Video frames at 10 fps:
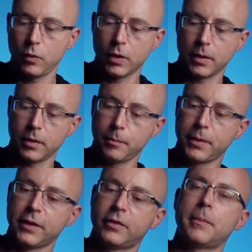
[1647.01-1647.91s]
You want to
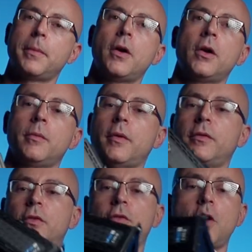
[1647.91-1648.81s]
place the bottom
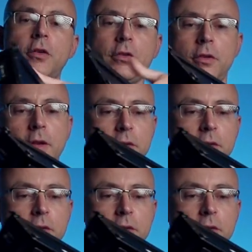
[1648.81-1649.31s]
of this charger